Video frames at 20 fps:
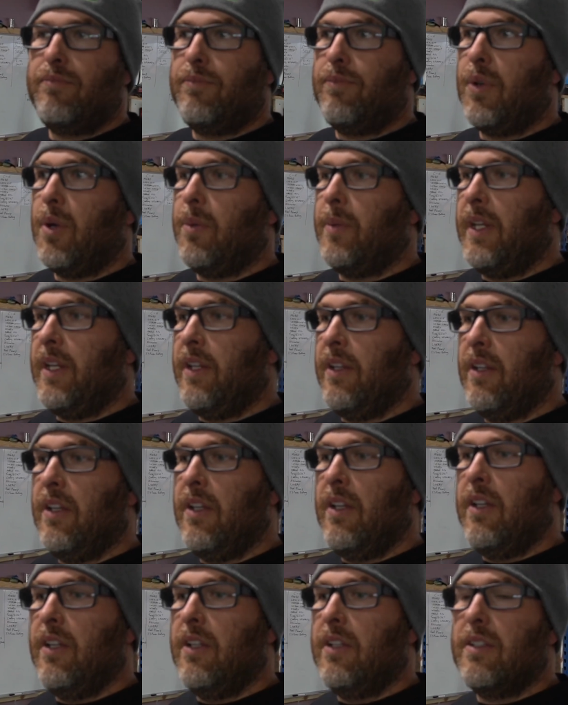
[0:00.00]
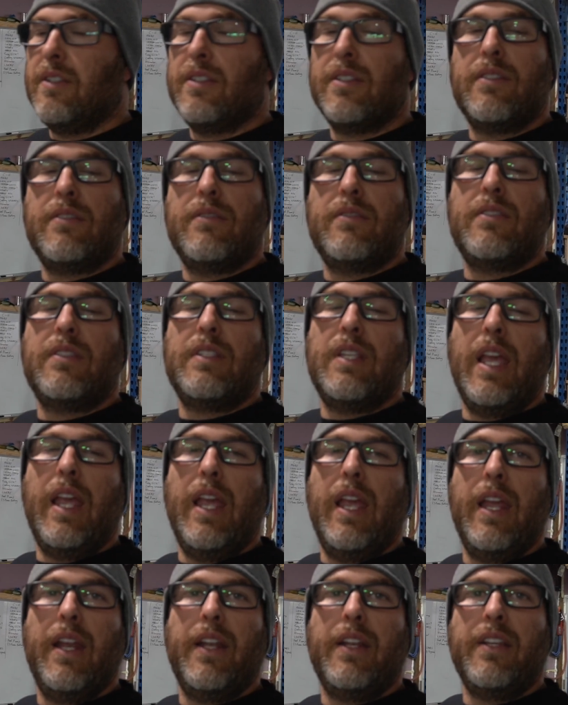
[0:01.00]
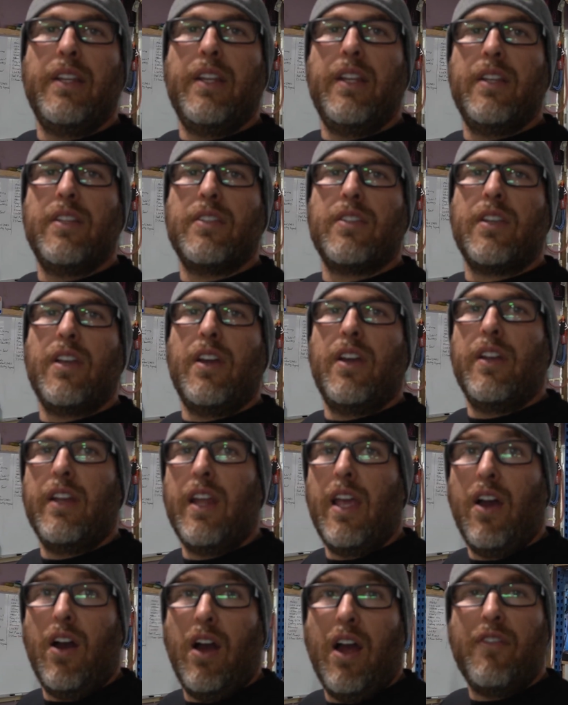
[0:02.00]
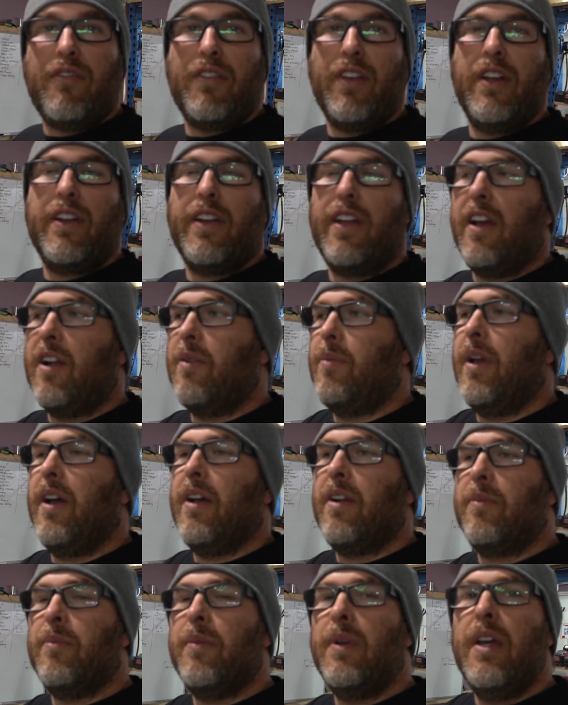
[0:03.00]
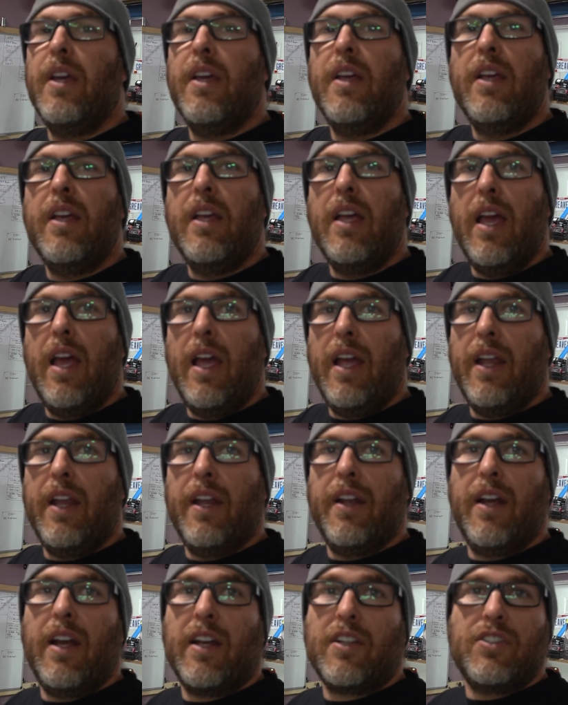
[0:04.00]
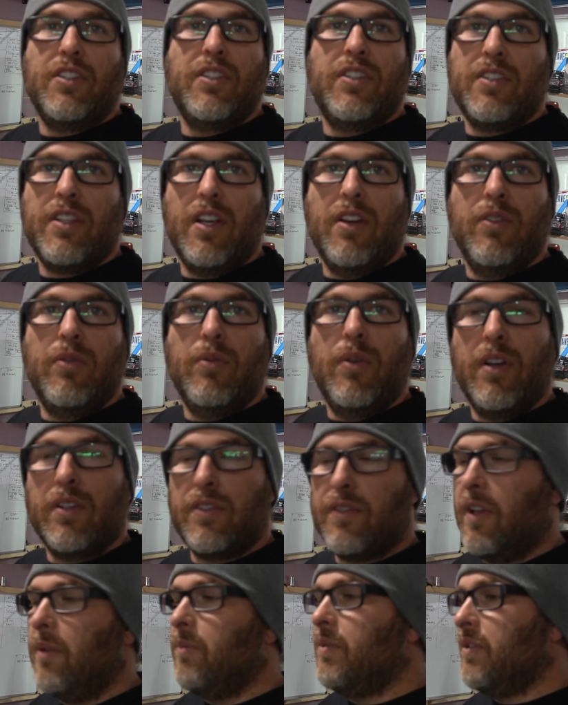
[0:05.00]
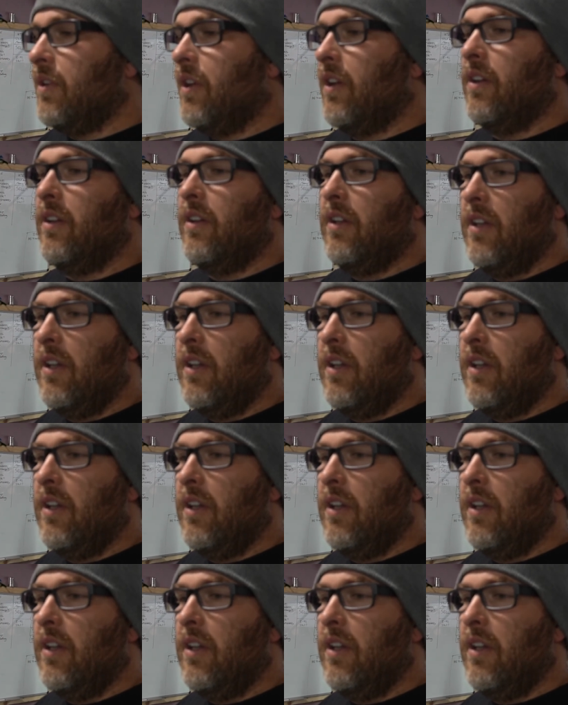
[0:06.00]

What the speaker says: Probably 10 years ago now I found out about them, and I actually sell Wisefab, so